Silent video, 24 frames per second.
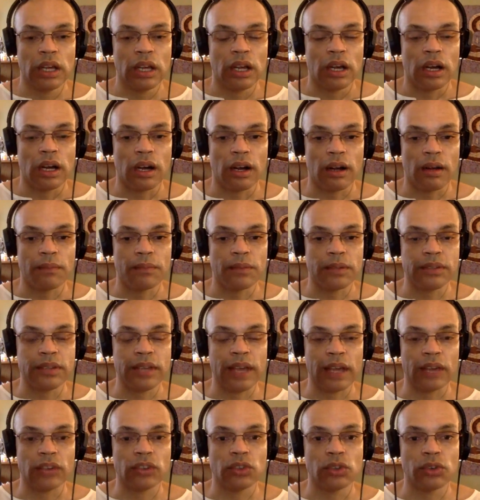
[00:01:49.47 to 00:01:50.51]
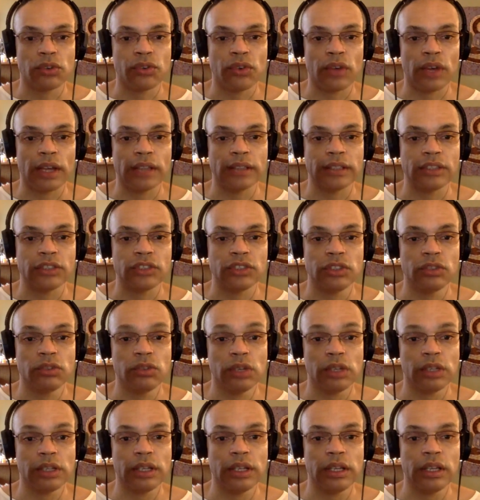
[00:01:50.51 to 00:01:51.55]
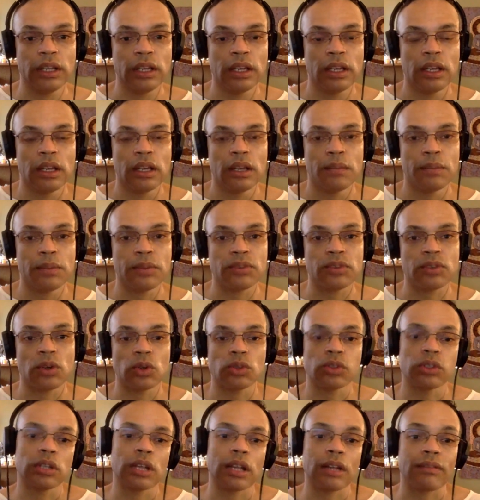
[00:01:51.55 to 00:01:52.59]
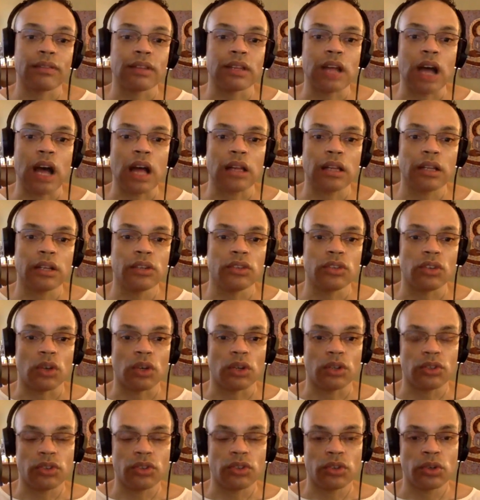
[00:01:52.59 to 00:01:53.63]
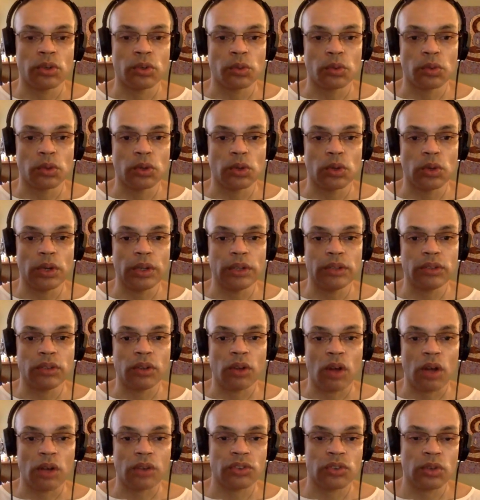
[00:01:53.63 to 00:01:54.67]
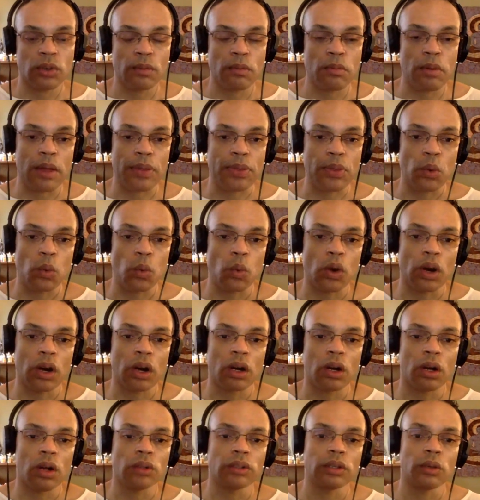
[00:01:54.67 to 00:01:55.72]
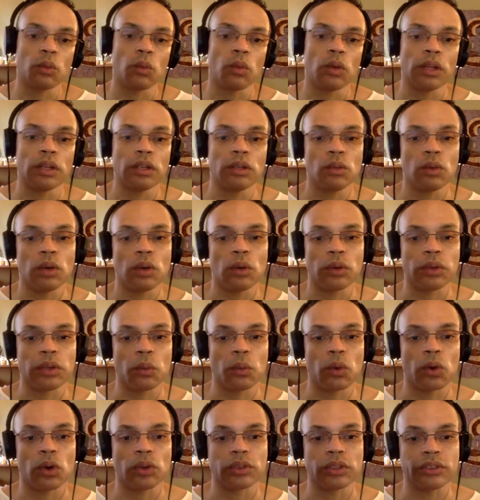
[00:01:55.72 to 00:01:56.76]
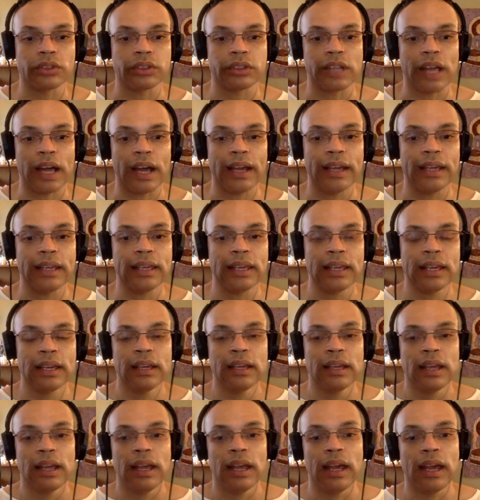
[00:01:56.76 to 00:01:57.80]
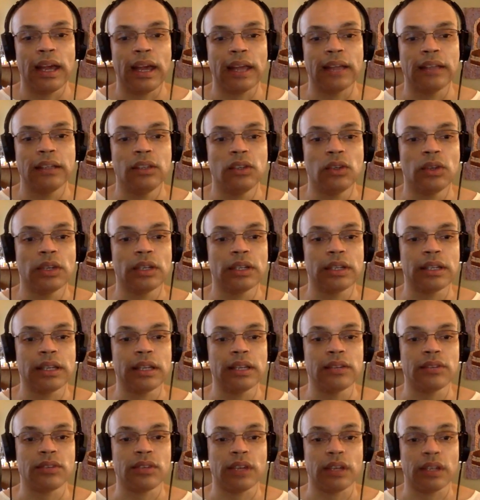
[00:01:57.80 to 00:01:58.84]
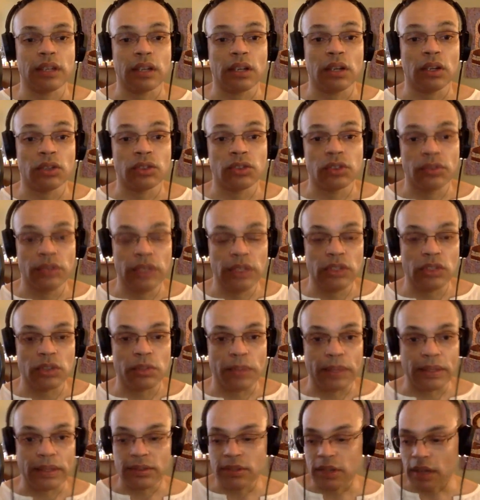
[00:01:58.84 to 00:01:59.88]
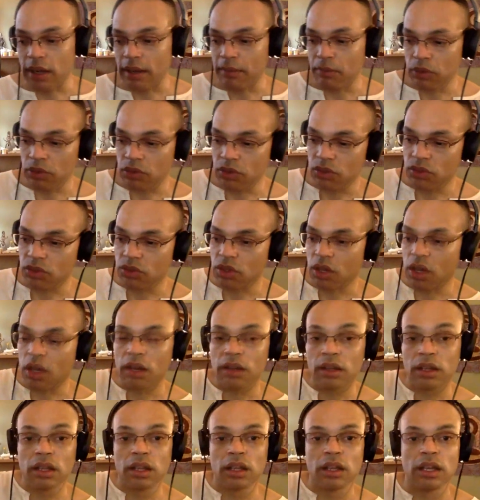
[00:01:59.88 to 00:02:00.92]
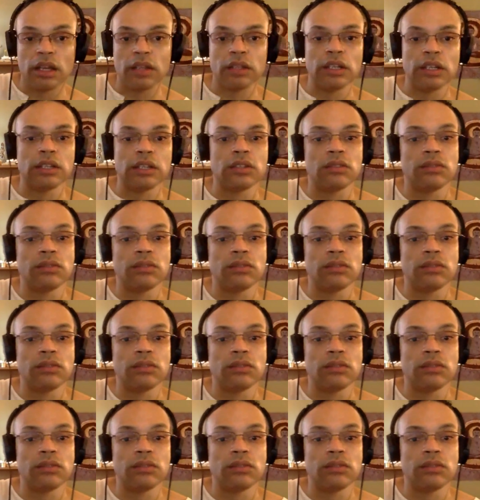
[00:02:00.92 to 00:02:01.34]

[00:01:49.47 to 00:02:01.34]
the text, you'll find that she really bestows a lot of knowledge onto Haru and talks to him about the world and what the world was like. And you get an insight of the culture of Egypt at the time, which is, it's